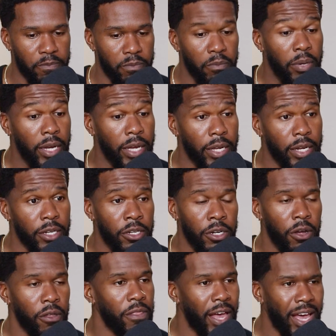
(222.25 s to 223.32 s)
But
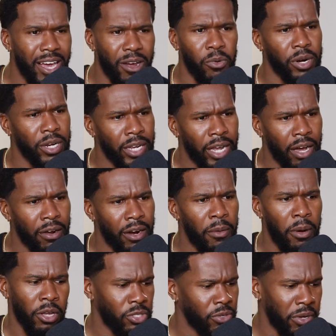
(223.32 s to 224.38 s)
that working out, I
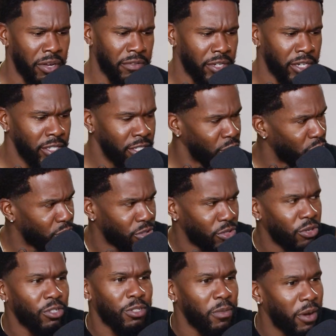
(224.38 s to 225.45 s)
also have a continuous
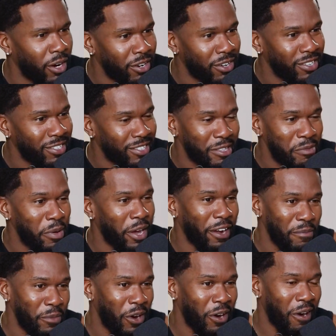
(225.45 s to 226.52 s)
glucose monitor on the back
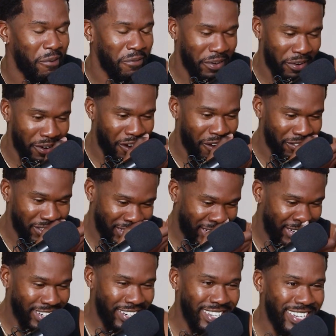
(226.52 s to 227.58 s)
of my arm very often.
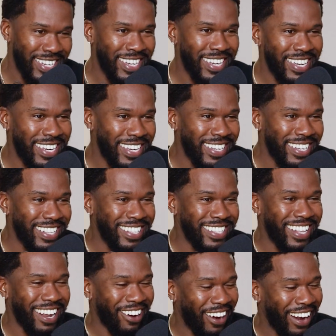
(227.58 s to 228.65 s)
And
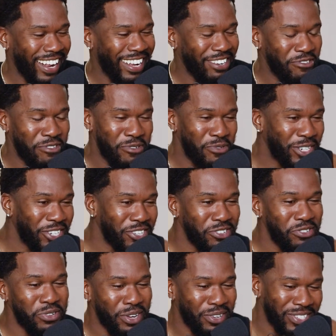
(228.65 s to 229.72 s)
they're like, well, what's your
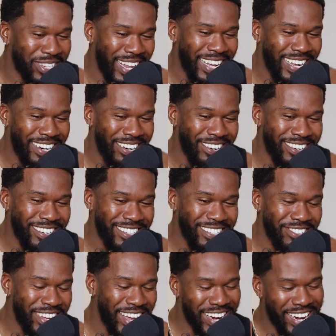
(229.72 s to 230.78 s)
glucose like? Or
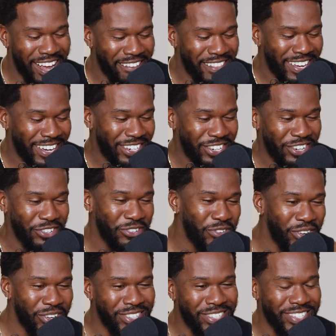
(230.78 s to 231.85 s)
you can't have that because your
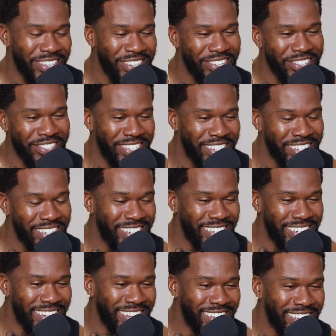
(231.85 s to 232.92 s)
glucose is going to go
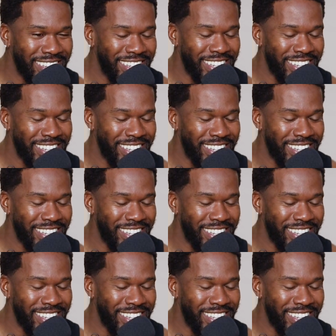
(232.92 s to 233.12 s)
da-da-da-da.